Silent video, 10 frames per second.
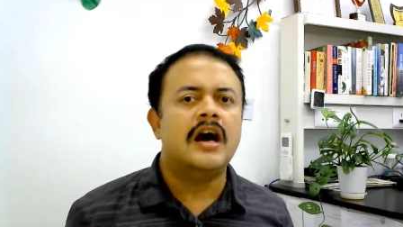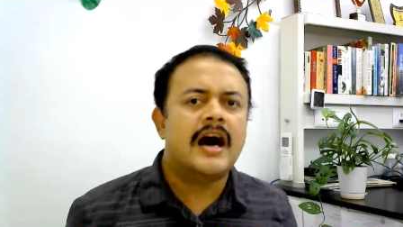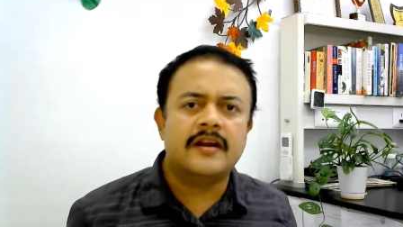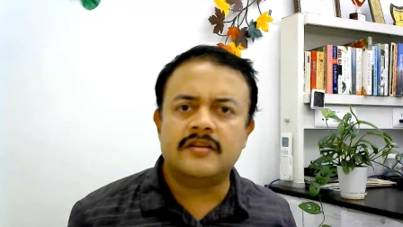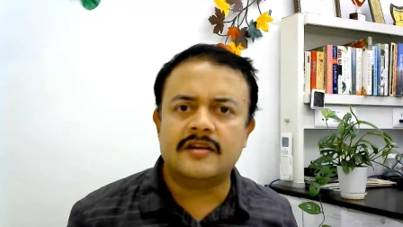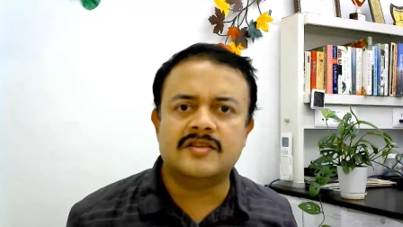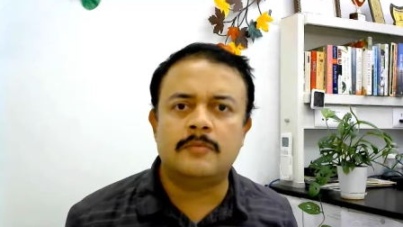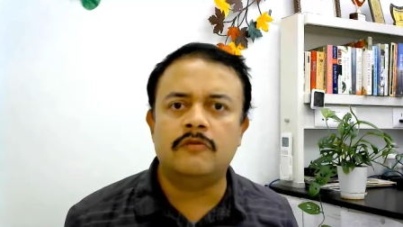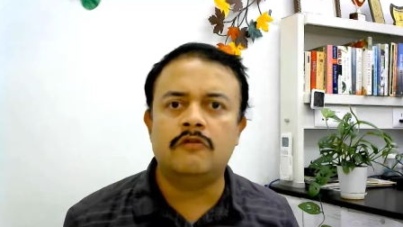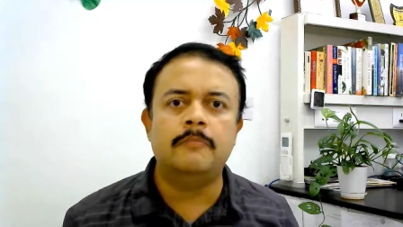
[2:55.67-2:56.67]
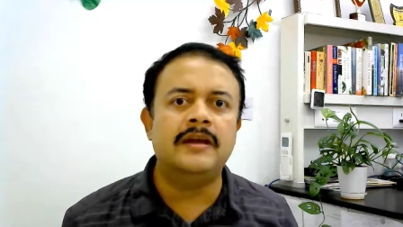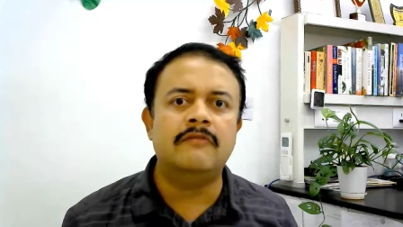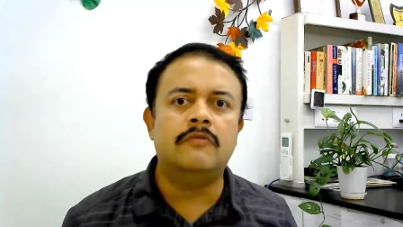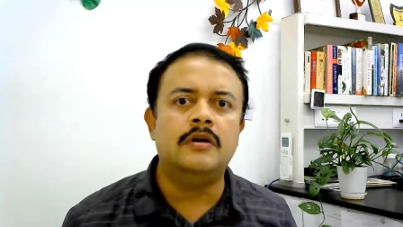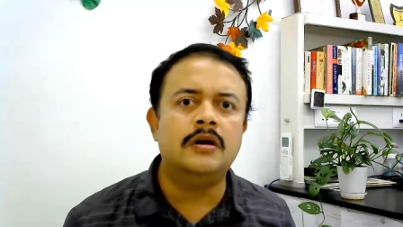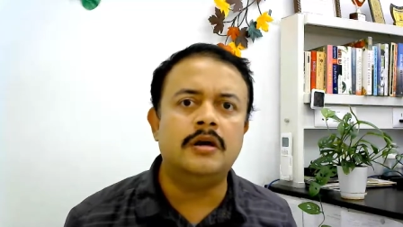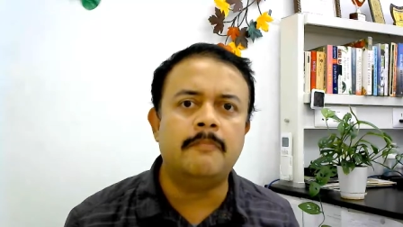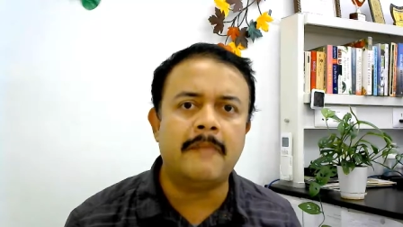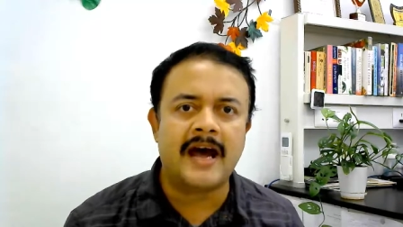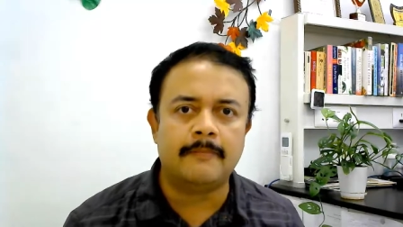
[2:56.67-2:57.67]
Another example would be world
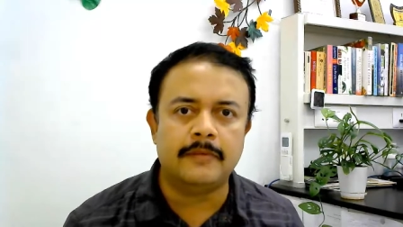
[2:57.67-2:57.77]
map.